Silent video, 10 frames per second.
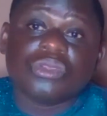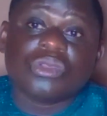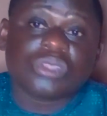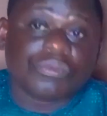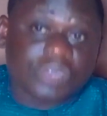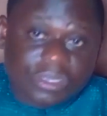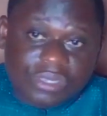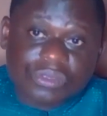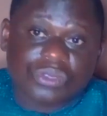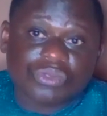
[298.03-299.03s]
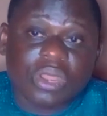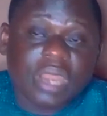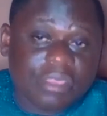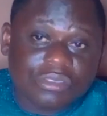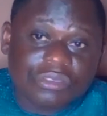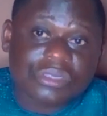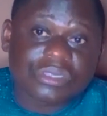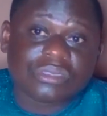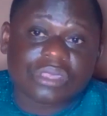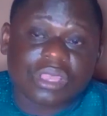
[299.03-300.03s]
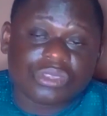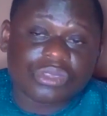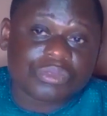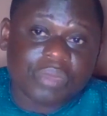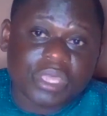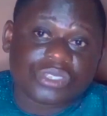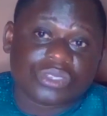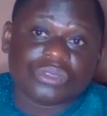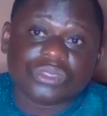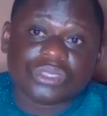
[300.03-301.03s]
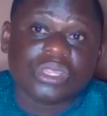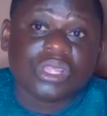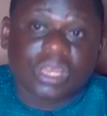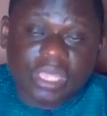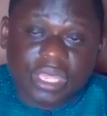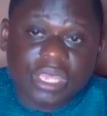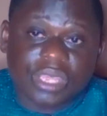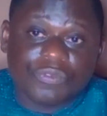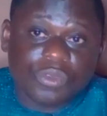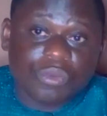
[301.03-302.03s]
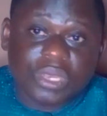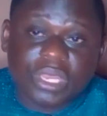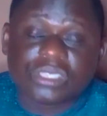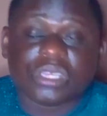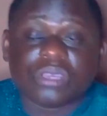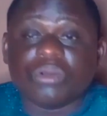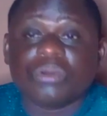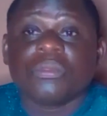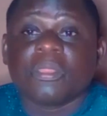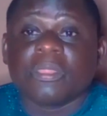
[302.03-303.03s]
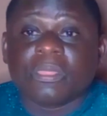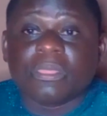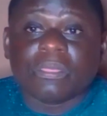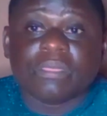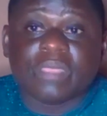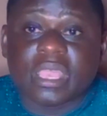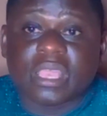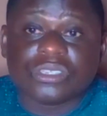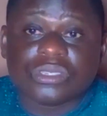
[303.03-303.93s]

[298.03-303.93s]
Those objectives is what I just I just mentioned a few minutes ago. The